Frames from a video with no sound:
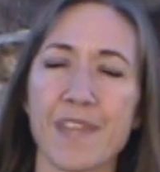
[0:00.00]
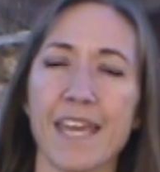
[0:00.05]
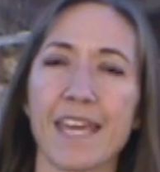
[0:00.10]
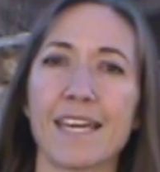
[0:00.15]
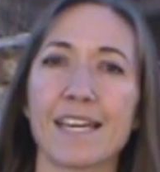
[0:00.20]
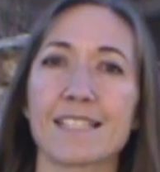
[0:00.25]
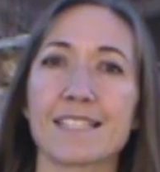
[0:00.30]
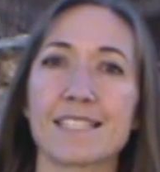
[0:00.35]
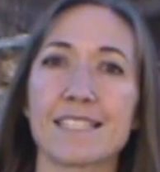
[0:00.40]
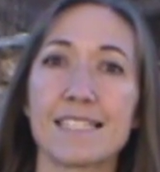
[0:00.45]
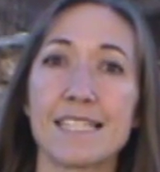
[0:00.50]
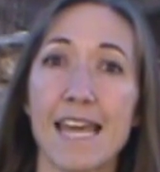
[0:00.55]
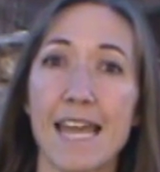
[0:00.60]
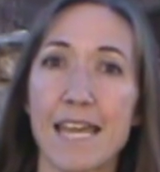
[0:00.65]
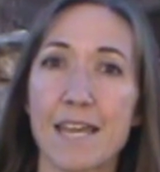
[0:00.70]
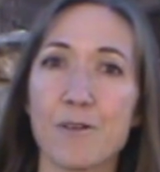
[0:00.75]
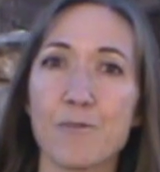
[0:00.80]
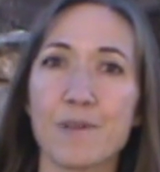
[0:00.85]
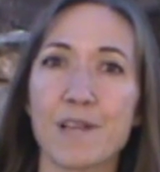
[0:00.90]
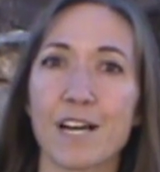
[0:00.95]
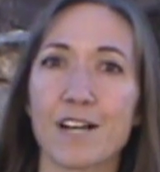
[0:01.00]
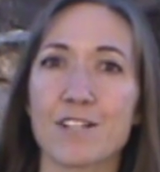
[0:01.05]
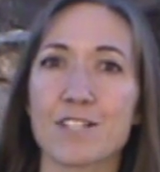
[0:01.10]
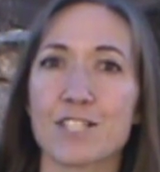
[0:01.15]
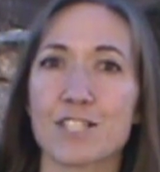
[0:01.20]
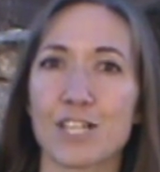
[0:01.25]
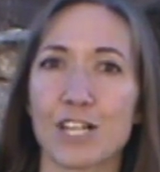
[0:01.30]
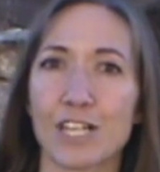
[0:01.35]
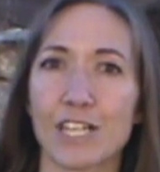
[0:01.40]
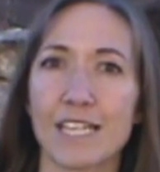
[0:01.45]
and today we are
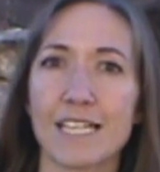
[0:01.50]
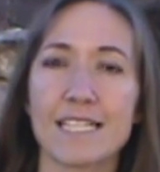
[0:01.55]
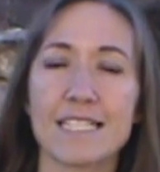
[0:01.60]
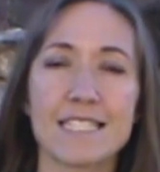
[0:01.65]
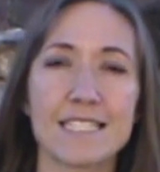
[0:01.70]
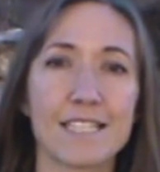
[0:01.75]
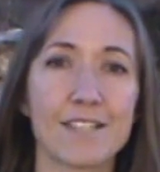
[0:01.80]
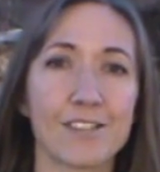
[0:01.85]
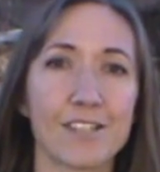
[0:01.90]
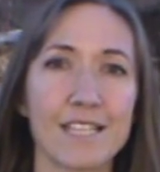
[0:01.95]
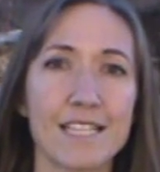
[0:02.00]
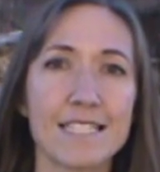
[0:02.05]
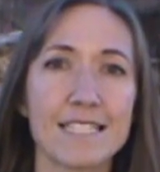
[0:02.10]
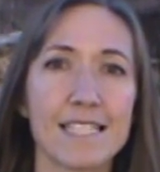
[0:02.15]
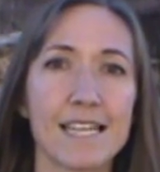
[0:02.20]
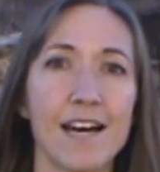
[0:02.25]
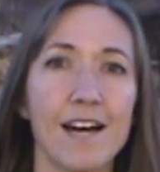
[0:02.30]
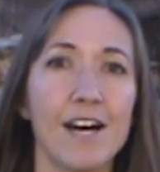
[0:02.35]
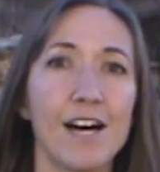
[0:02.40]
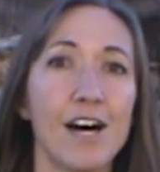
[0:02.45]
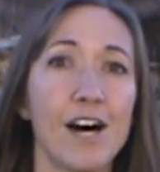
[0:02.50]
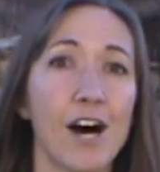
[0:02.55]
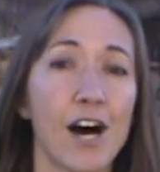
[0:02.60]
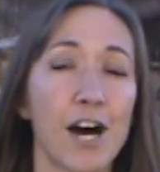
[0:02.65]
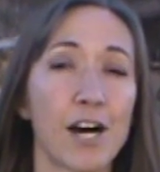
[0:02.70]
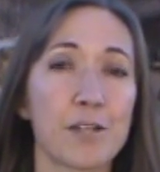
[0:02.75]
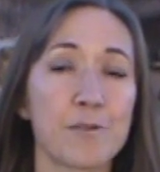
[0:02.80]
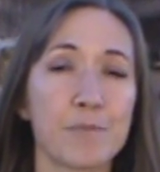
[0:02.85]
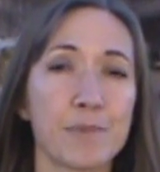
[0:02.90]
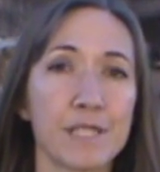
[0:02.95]
starting a series
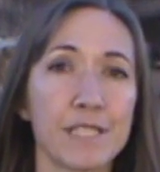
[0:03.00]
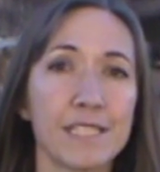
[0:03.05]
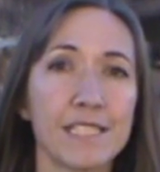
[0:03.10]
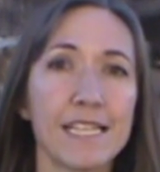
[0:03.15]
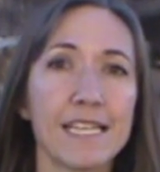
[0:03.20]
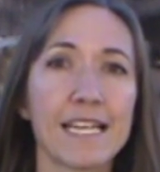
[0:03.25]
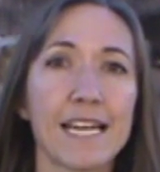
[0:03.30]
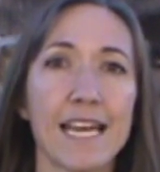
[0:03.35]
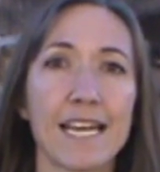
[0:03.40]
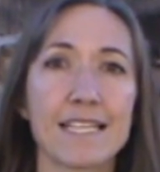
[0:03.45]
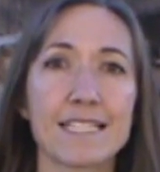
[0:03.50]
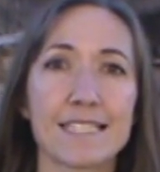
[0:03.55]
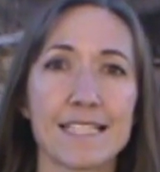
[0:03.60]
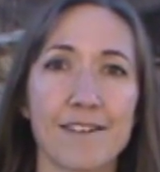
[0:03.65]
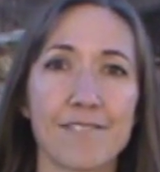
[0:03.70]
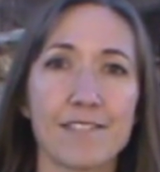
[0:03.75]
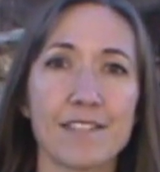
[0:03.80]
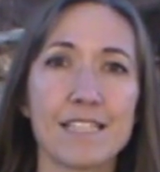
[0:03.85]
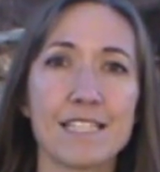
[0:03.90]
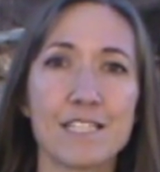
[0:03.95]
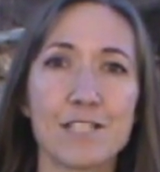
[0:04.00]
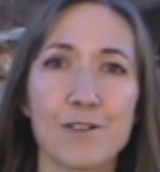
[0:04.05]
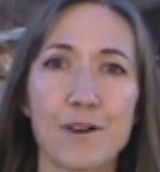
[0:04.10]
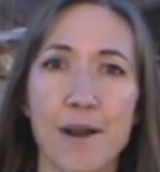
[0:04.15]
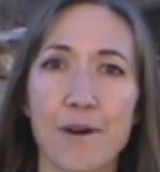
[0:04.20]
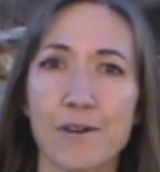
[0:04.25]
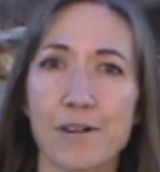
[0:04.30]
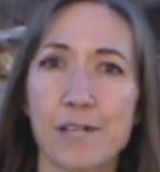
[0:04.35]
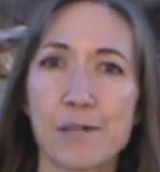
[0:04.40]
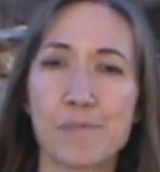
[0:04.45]
on building a
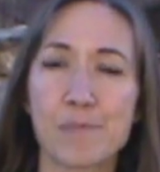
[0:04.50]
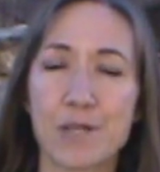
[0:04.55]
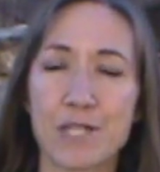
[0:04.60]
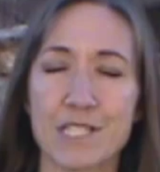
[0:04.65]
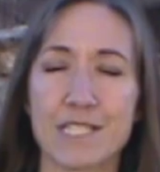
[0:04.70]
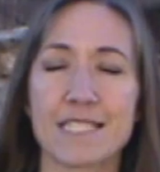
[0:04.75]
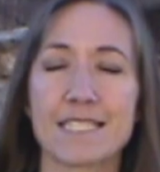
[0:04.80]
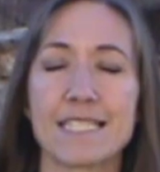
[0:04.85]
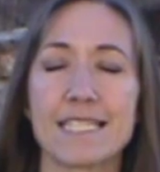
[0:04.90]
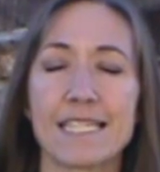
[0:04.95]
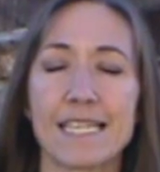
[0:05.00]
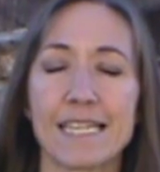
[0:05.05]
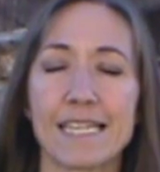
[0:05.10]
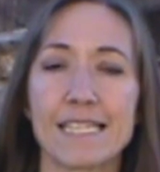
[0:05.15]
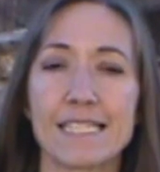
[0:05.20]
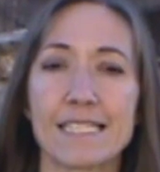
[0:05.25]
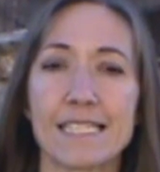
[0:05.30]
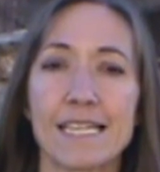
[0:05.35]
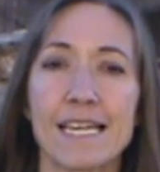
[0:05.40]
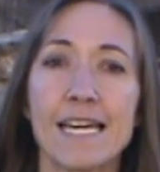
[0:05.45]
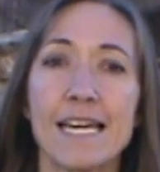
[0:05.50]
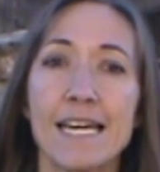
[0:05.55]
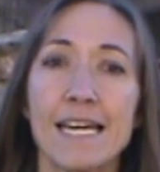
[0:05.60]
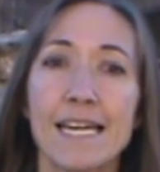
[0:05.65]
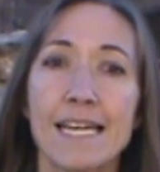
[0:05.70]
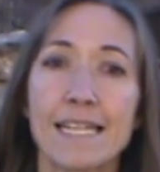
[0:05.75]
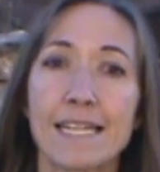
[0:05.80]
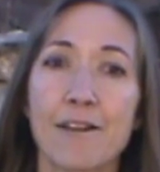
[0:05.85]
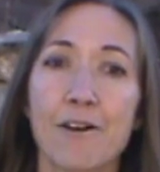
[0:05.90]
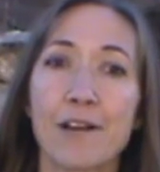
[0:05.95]
72-hour emergency kit.
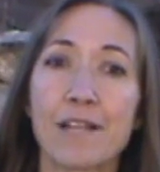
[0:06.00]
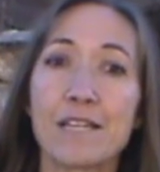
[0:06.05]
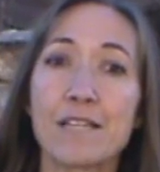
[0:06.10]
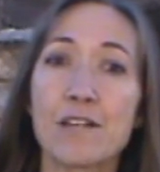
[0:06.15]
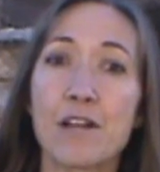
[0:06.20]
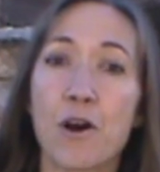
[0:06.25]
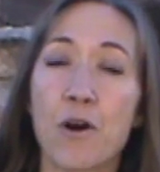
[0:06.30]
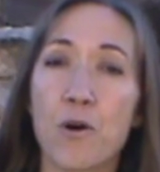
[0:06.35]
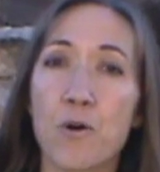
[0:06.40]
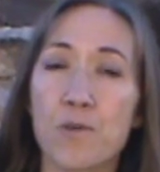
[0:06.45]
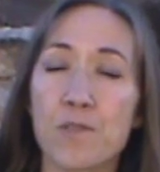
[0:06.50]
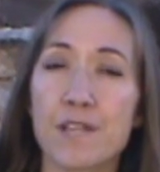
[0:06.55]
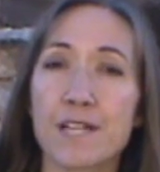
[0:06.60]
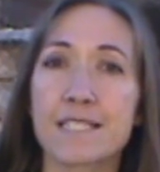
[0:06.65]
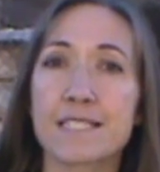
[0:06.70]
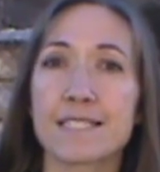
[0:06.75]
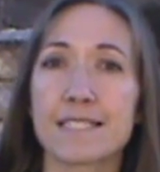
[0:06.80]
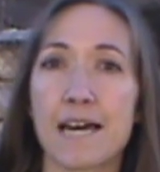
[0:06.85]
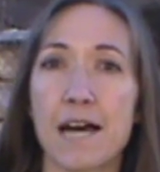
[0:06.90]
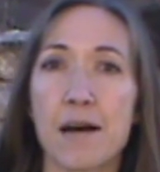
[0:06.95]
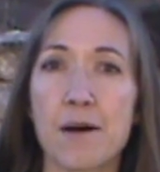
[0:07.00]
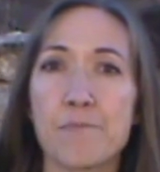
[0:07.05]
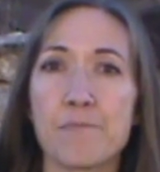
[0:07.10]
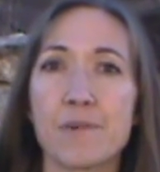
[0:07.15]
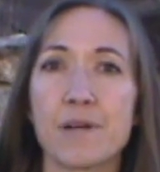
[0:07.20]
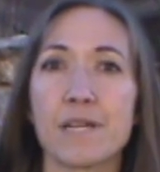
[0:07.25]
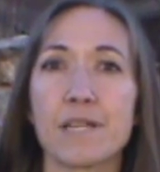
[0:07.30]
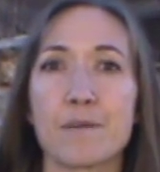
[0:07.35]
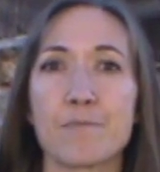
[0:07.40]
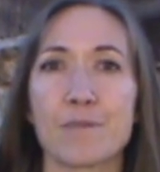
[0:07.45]
Now I know that
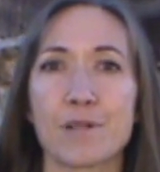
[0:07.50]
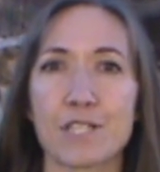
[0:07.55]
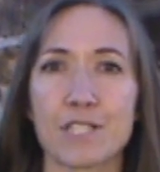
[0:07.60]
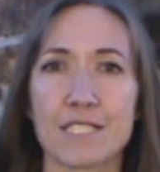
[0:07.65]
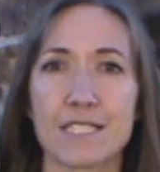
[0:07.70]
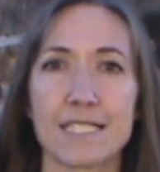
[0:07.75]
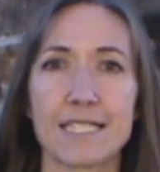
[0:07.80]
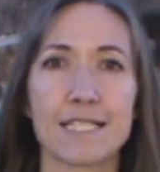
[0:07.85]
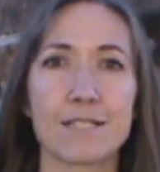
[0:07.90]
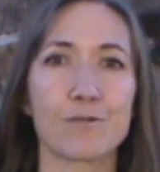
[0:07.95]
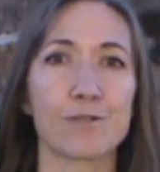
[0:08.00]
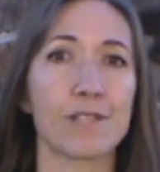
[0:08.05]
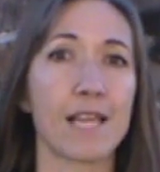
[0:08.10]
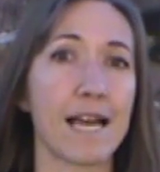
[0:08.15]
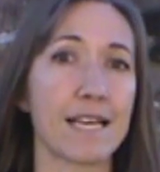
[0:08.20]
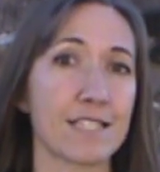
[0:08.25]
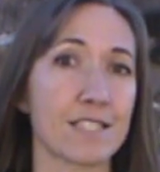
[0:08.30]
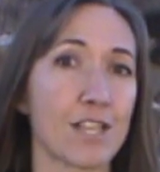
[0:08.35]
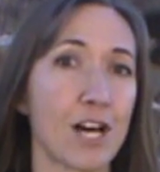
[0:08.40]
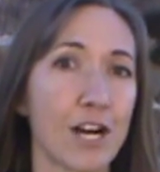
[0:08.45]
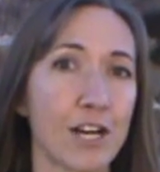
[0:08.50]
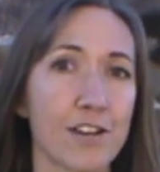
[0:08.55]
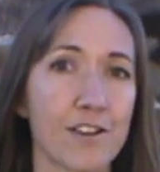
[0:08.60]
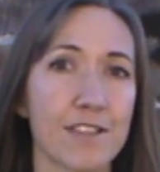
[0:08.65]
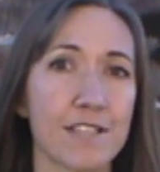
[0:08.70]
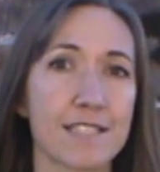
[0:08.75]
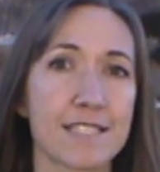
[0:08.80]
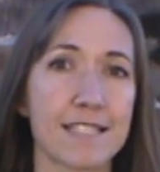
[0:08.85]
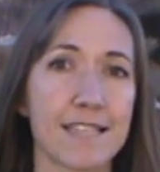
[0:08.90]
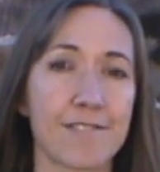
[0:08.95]
some emergencies will last longer
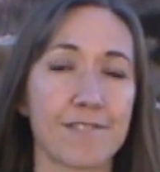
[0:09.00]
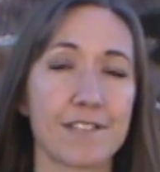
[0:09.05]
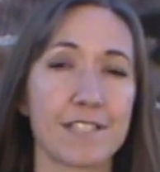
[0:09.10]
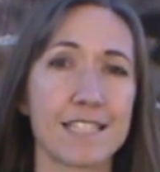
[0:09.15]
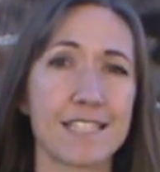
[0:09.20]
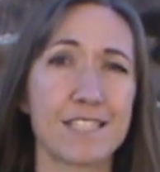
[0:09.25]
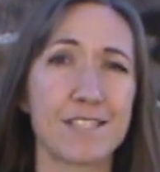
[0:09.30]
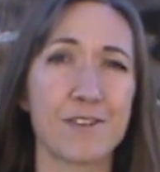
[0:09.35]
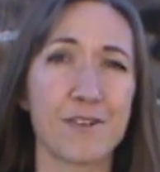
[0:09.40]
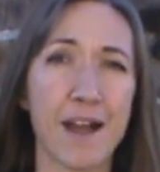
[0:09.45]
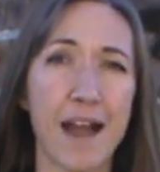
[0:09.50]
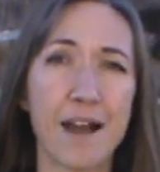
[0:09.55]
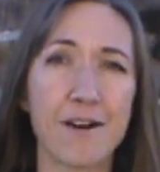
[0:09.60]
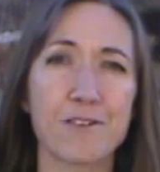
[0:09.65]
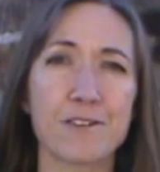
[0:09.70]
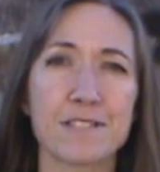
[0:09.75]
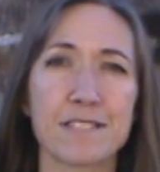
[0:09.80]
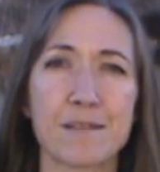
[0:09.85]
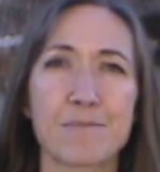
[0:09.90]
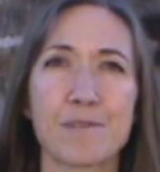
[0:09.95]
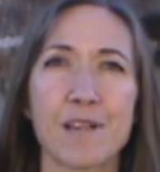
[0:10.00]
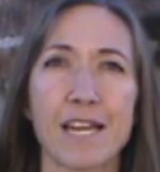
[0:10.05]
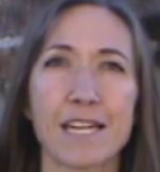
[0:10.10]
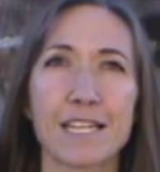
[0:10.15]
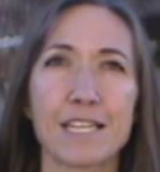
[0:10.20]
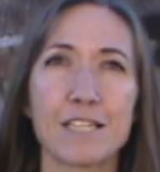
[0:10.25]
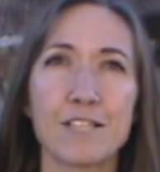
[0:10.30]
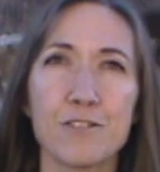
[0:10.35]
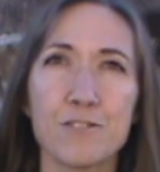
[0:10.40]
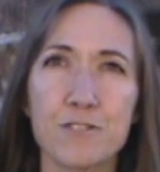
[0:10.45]
than 72 hours. I'm not a
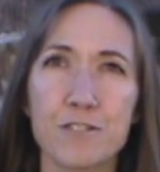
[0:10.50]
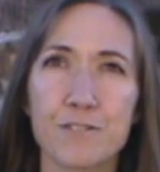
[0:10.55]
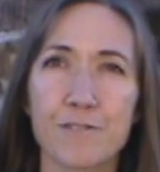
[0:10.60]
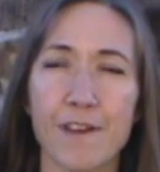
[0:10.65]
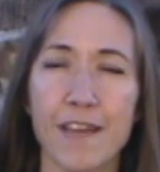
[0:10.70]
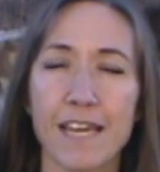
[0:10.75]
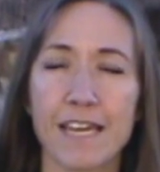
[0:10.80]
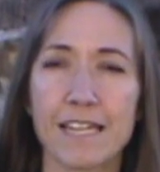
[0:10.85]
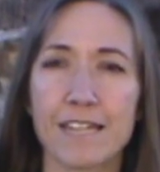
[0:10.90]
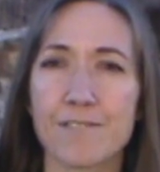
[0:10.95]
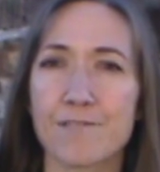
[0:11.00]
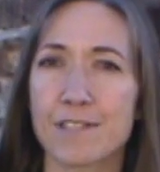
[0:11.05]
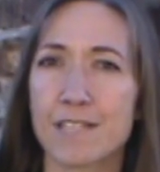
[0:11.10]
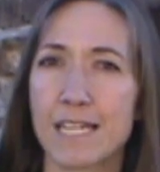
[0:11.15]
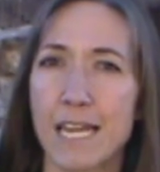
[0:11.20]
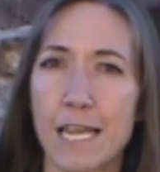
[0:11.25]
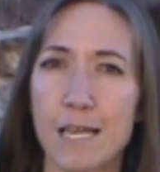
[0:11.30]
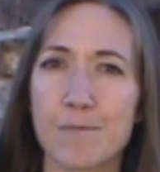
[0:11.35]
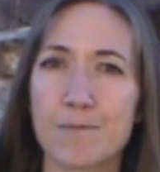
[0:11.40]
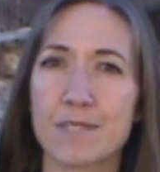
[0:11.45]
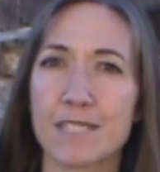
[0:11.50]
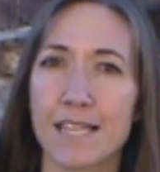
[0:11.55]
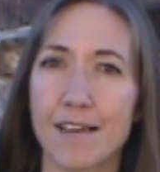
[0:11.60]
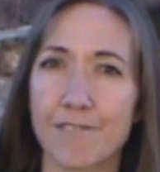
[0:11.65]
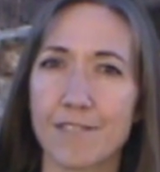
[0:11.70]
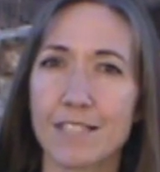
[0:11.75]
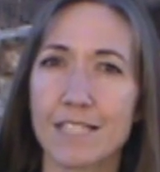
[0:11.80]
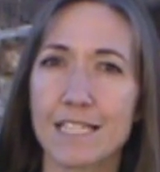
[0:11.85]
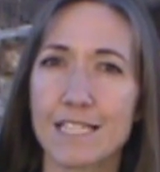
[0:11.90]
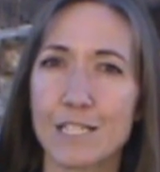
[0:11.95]
huge fan of the name
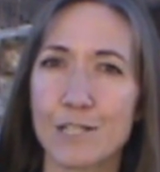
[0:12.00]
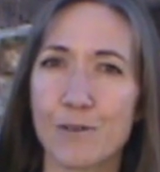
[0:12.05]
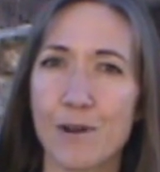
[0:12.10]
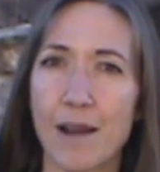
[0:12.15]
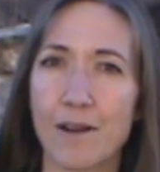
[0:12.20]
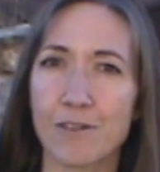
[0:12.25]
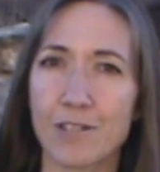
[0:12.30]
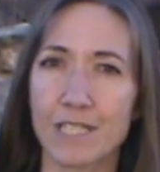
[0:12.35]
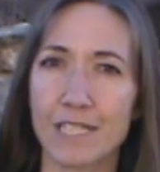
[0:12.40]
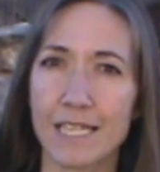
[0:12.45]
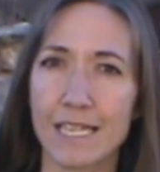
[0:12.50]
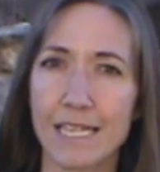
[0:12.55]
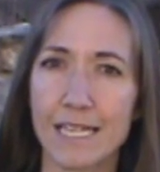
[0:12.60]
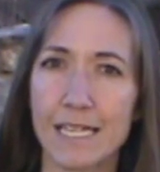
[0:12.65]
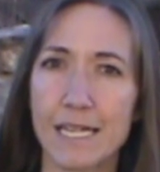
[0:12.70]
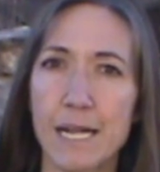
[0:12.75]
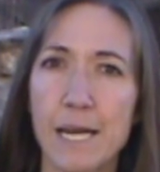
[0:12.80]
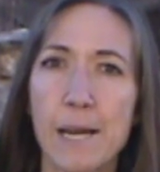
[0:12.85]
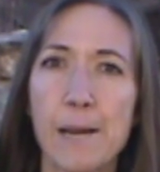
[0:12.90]
72-hour kit,